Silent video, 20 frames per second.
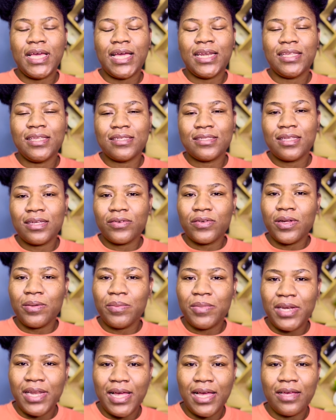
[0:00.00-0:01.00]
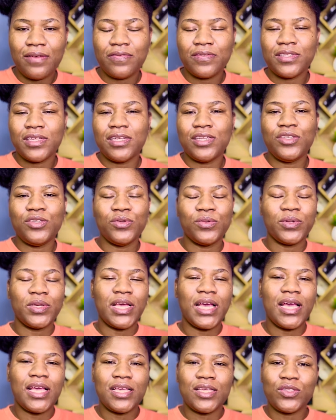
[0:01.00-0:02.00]
an Instagram live telling you
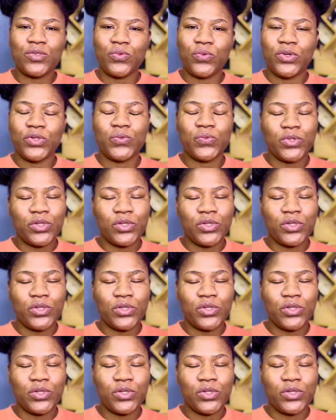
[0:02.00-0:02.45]
guys what